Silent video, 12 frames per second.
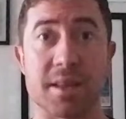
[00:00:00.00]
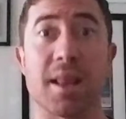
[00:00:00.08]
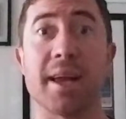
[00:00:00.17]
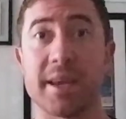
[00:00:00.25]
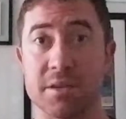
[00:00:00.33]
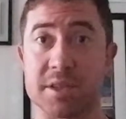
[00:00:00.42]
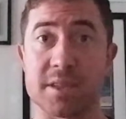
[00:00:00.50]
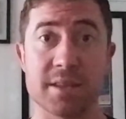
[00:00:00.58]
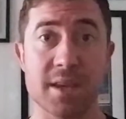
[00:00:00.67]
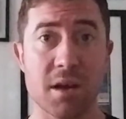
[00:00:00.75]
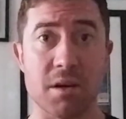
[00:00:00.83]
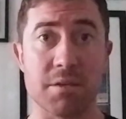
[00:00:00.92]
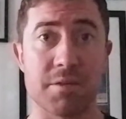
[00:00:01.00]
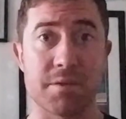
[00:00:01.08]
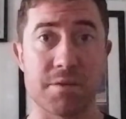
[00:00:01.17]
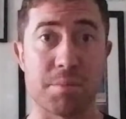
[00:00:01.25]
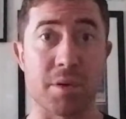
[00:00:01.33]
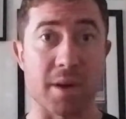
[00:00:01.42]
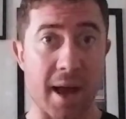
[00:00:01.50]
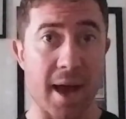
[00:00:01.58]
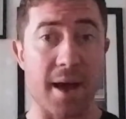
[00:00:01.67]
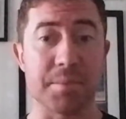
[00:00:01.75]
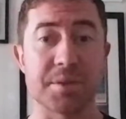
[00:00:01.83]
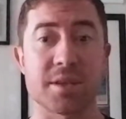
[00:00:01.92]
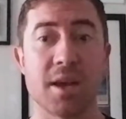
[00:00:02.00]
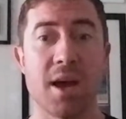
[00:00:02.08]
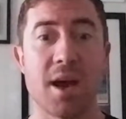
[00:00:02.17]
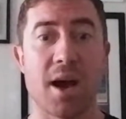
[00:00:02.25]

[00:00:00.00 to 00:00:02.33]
like yourself, perhaps,